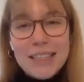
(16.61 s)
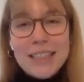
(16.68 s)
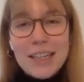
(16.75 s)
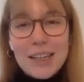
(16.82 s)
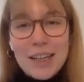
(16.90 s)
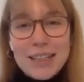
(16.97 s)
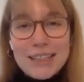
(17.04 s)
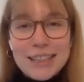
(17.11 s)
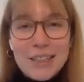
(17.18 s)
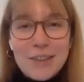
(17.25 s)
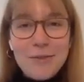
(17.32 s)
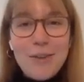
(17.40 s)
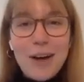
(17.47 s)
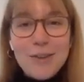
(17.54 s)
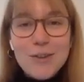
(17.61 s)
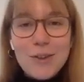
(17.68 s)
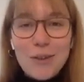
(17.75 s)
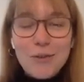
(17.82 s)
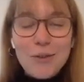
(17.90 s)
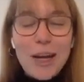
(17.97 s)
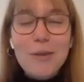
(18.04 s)
Sandra is the founder
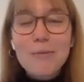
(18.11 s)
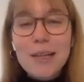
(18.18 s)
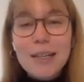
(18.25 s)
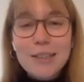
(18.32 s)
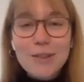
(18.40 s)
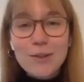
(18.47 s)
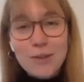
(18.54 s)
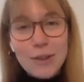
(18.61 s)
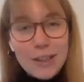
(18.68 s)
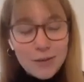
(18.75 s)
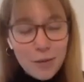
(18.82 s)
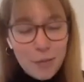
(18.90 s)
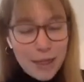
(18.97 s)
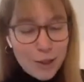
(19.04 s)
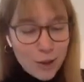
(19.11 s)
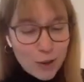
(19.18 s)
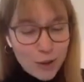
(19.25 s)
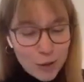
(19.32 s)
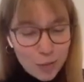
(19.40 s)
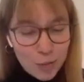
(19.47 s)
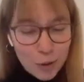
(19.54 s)
of Equilido
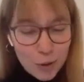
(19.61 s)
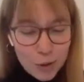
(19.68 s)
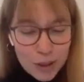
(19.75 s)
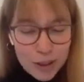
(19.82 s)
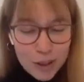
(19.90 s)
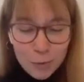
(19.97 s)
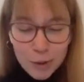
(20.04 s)
Transformation Support,